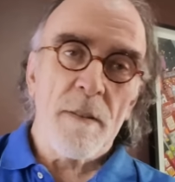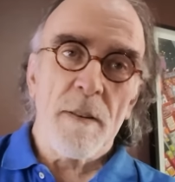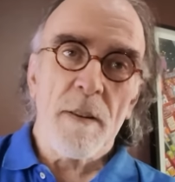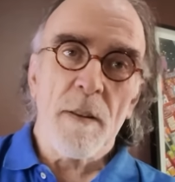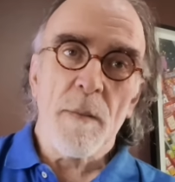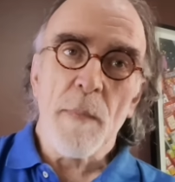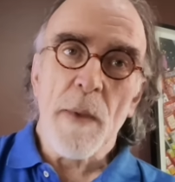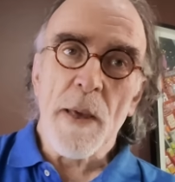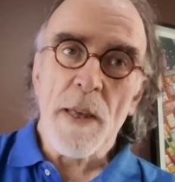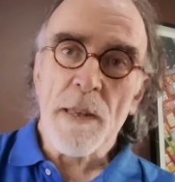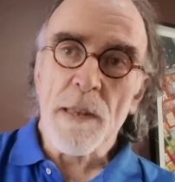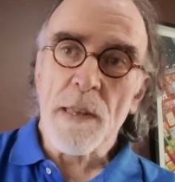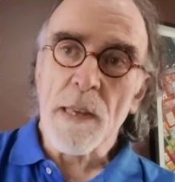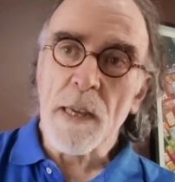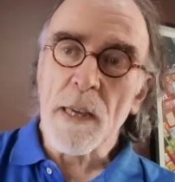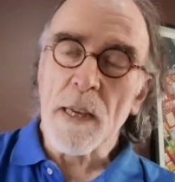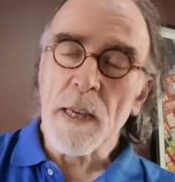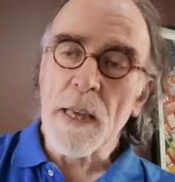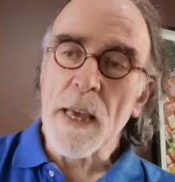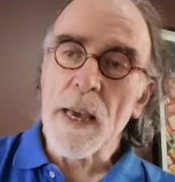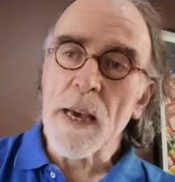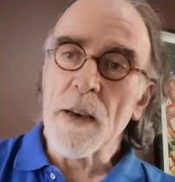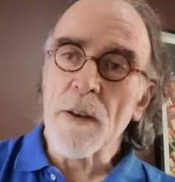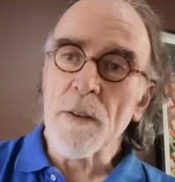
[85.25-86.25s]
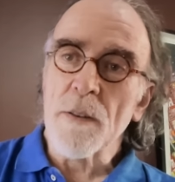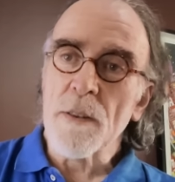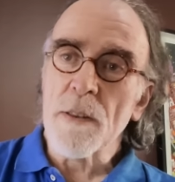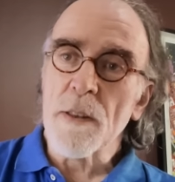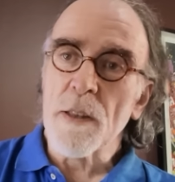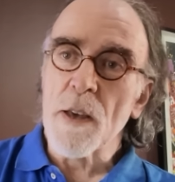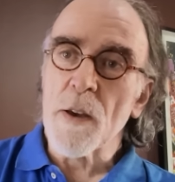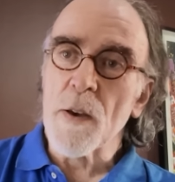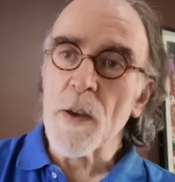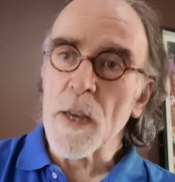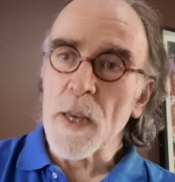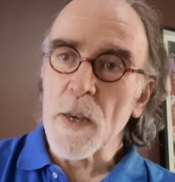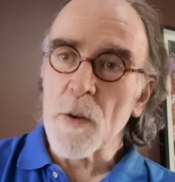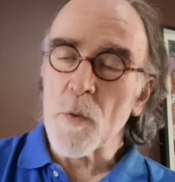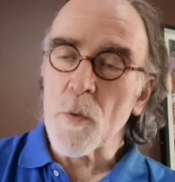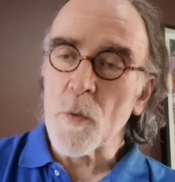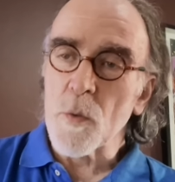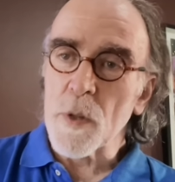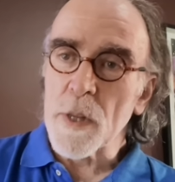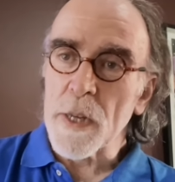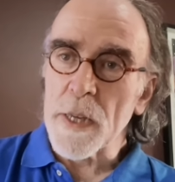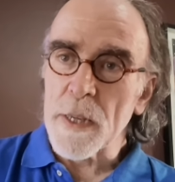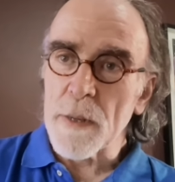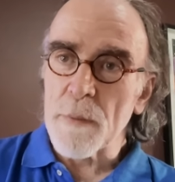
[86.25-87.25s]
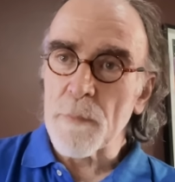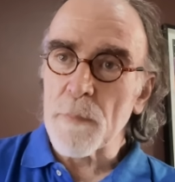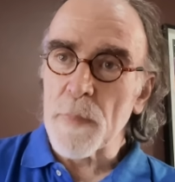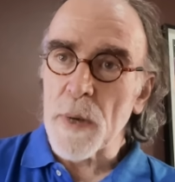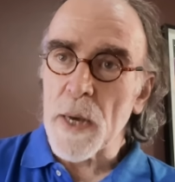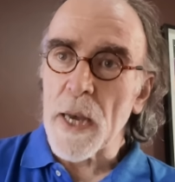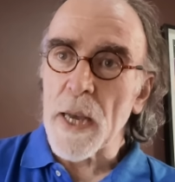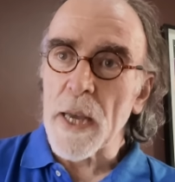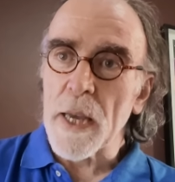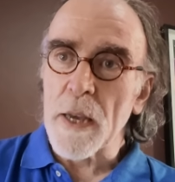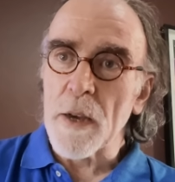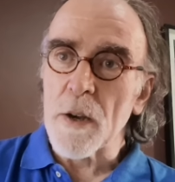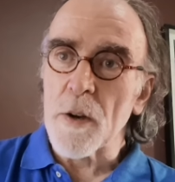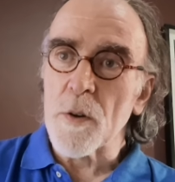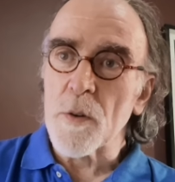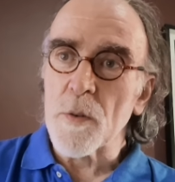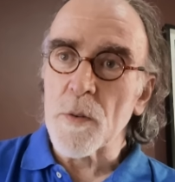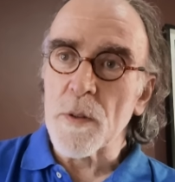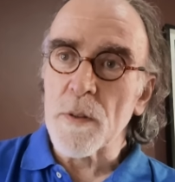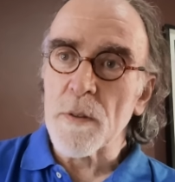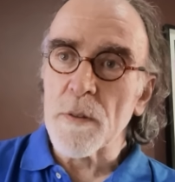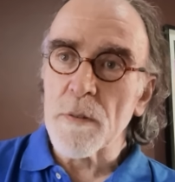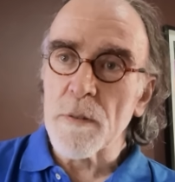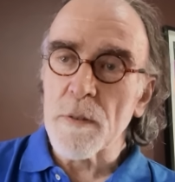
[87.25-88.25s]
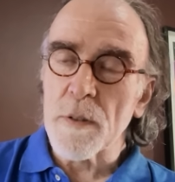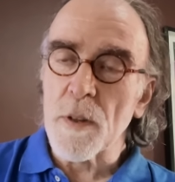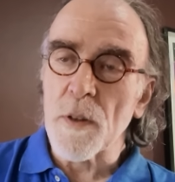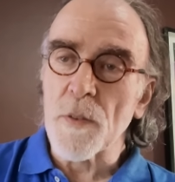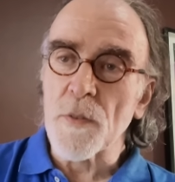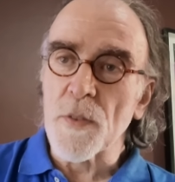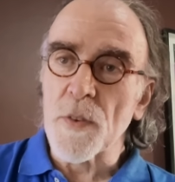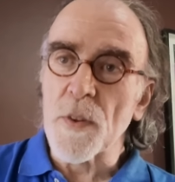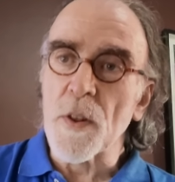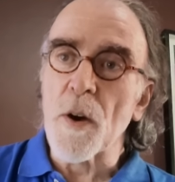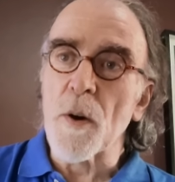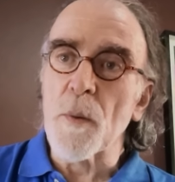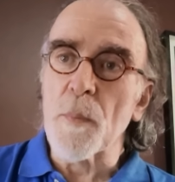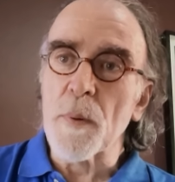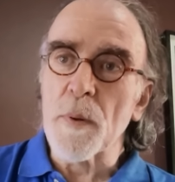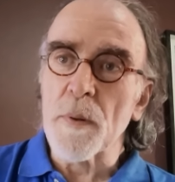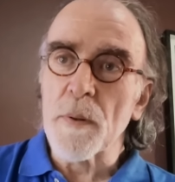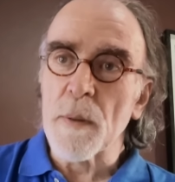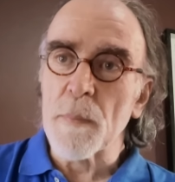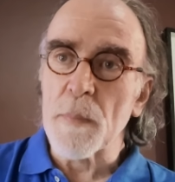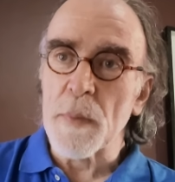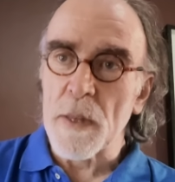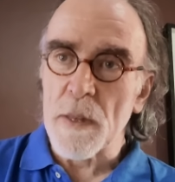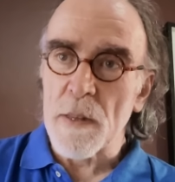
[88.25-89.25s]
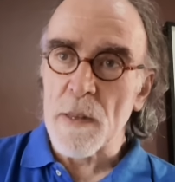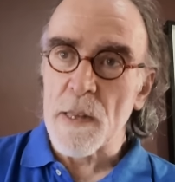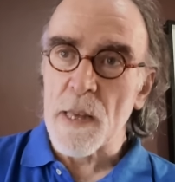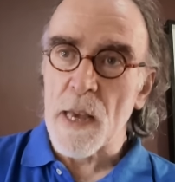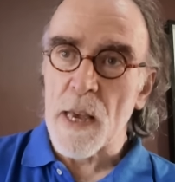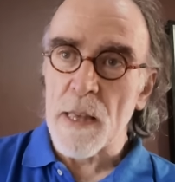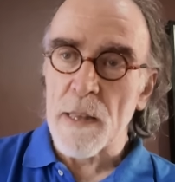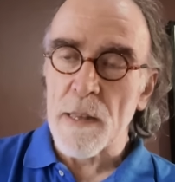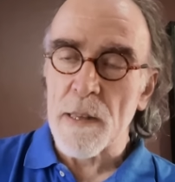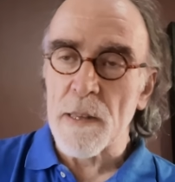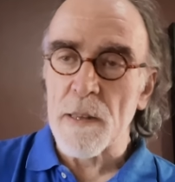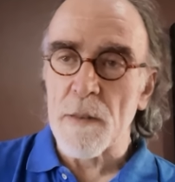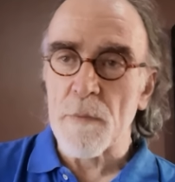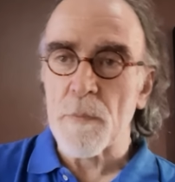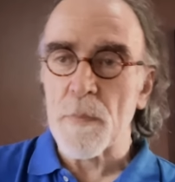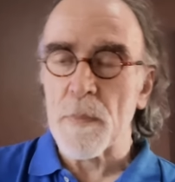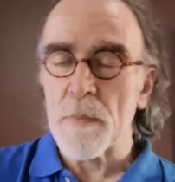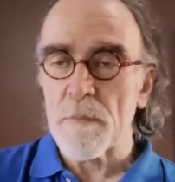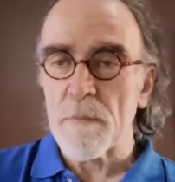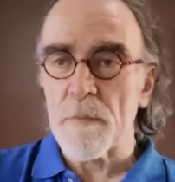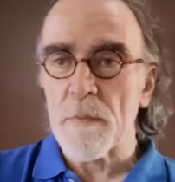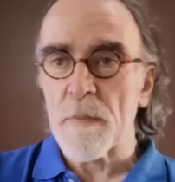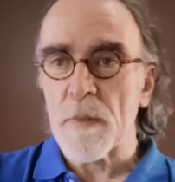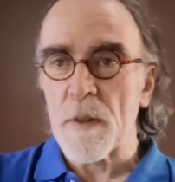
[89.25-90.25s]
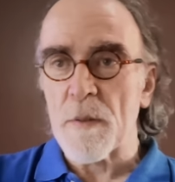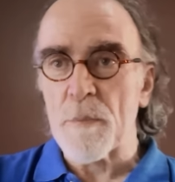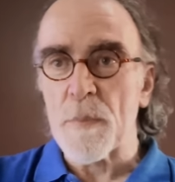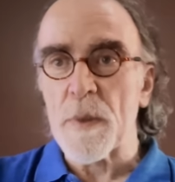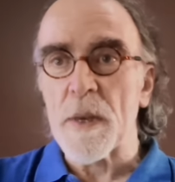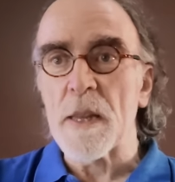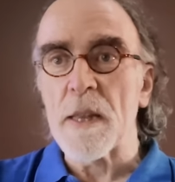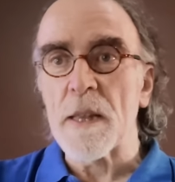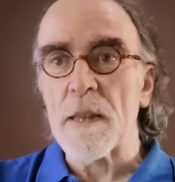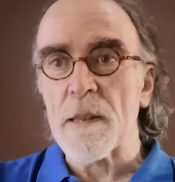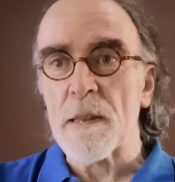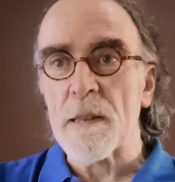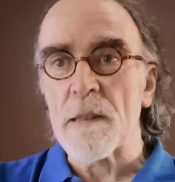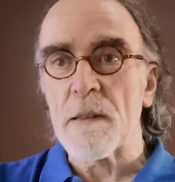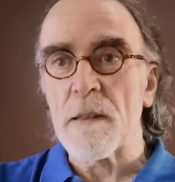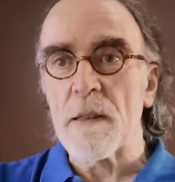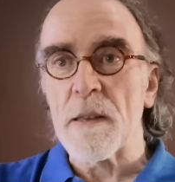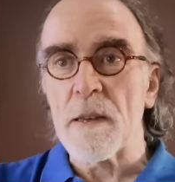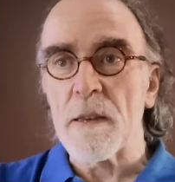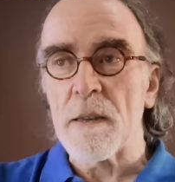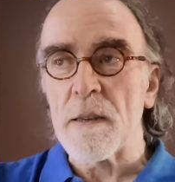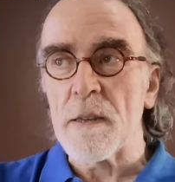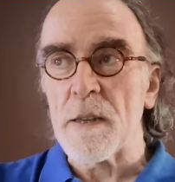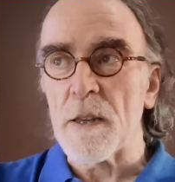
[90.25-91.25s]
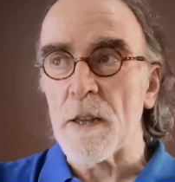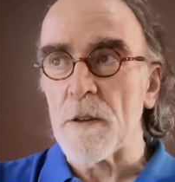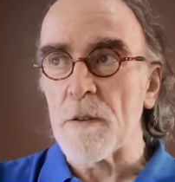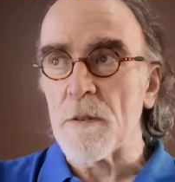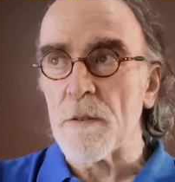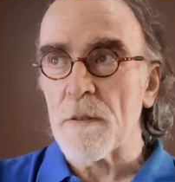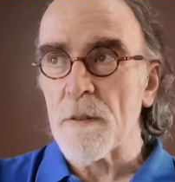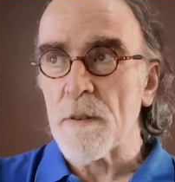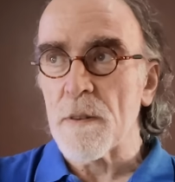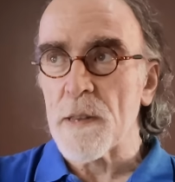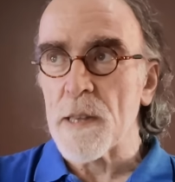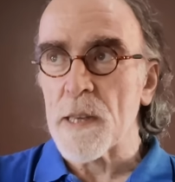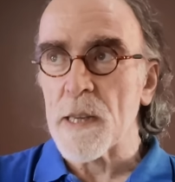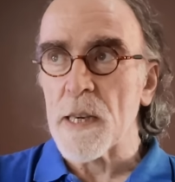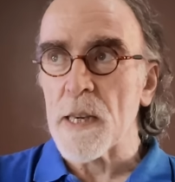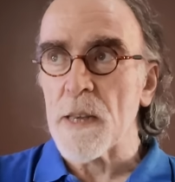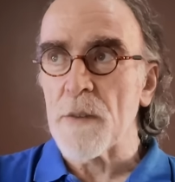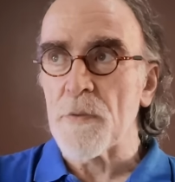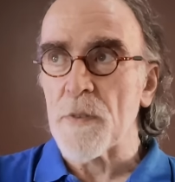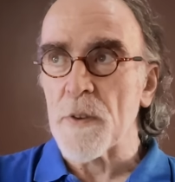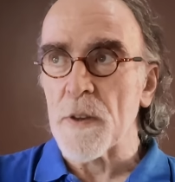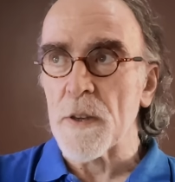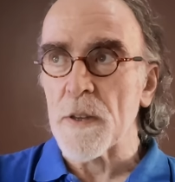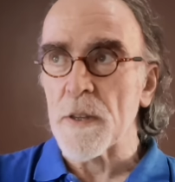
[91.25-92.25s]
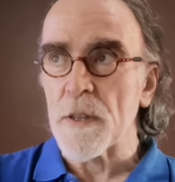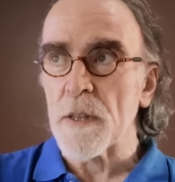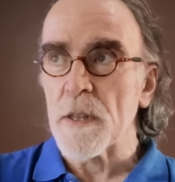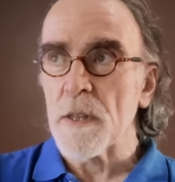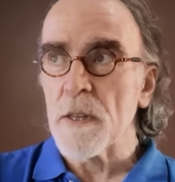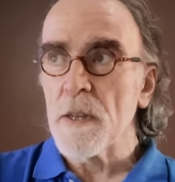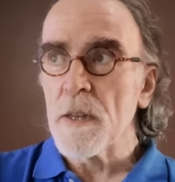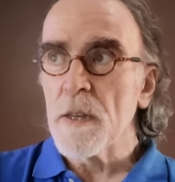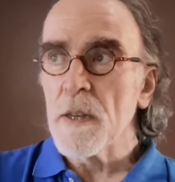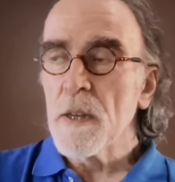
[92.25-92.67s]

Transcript: domestic accounts going all in and buying gold nonstop. I mean, the sizes have, have been his, you know, significant.